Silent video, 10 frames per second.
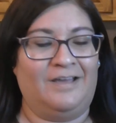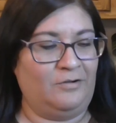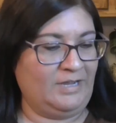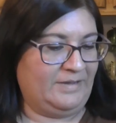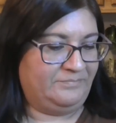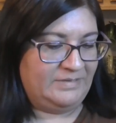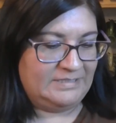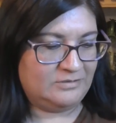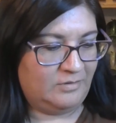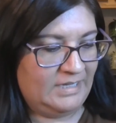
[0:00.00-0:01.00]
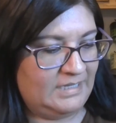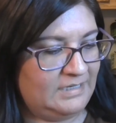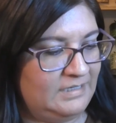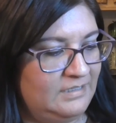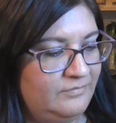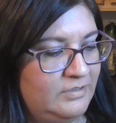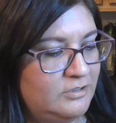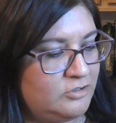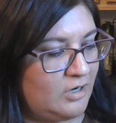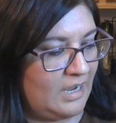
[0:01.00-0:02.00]
Okay, let's go ahead and give it
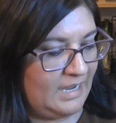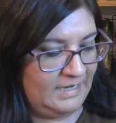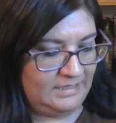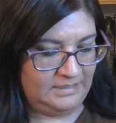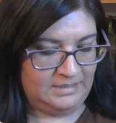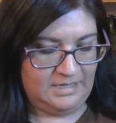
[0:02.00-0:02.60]
a try.